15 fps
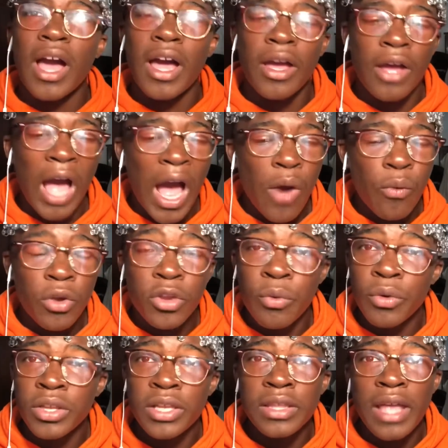I wouldn't
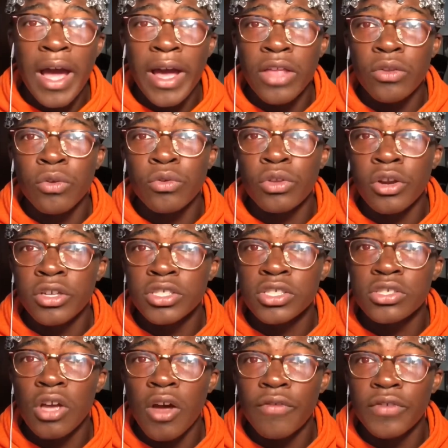want to die in no nurse's
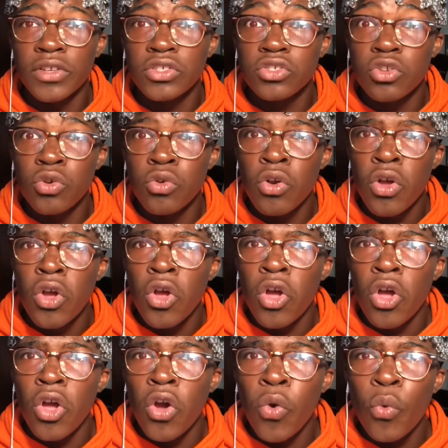office too,
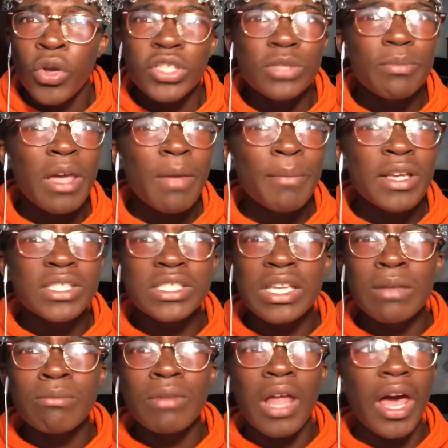which made me
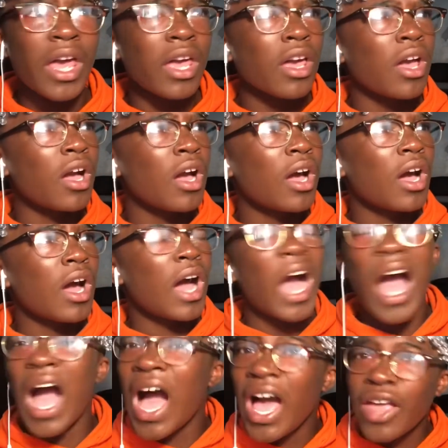seem like
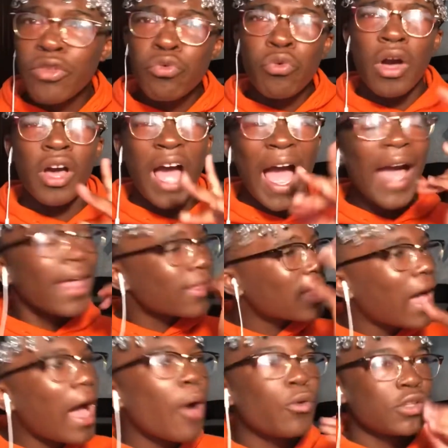I
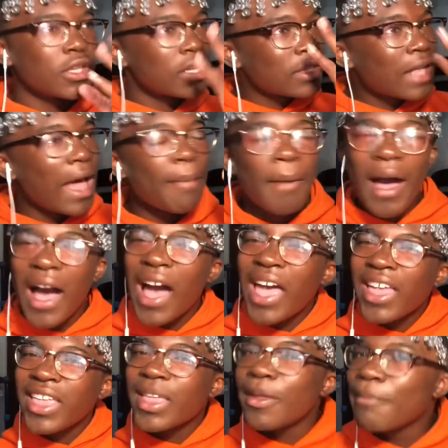thought I was gonna die, but
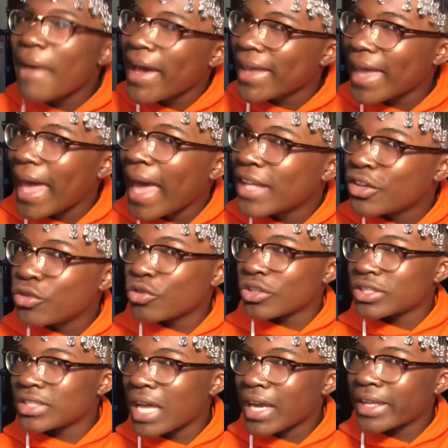in the back of your head, you know it's
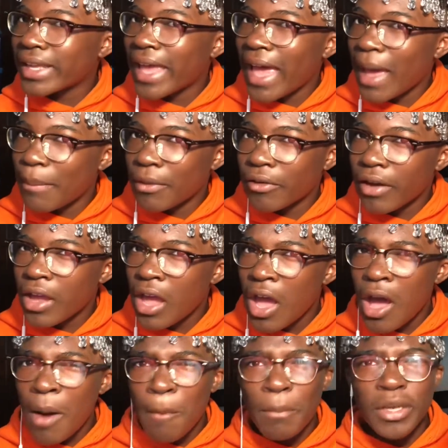not gonna happen, right?
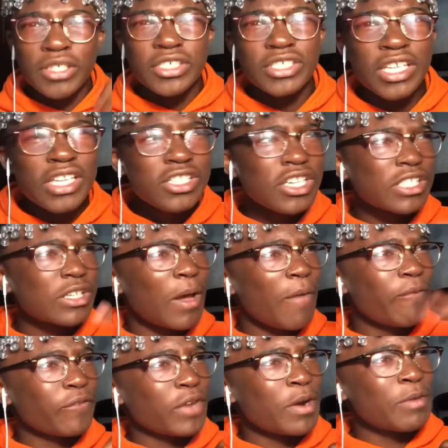But she just
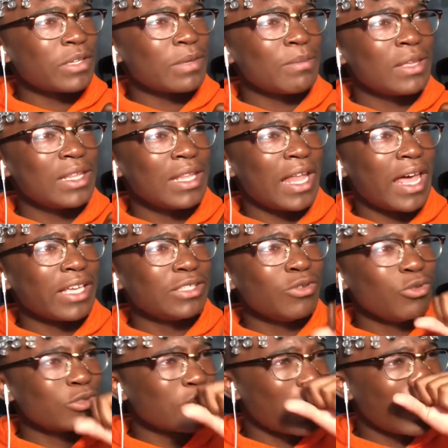confirmed to me, like, she
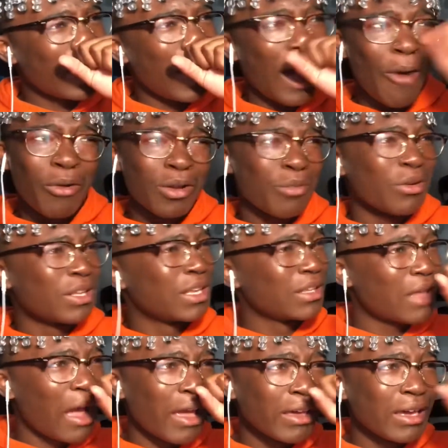was like, I wouldn't want to
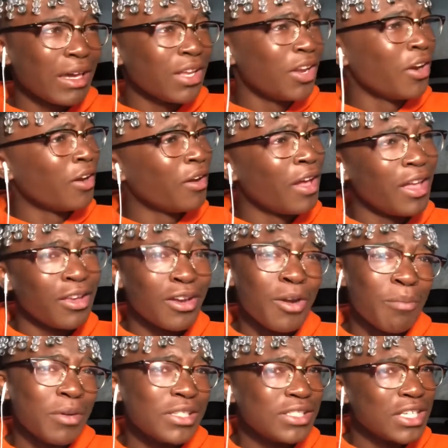die either in your
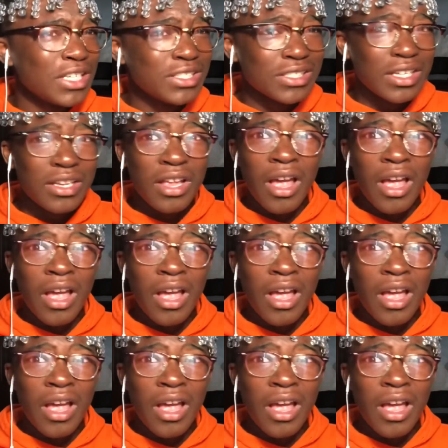position.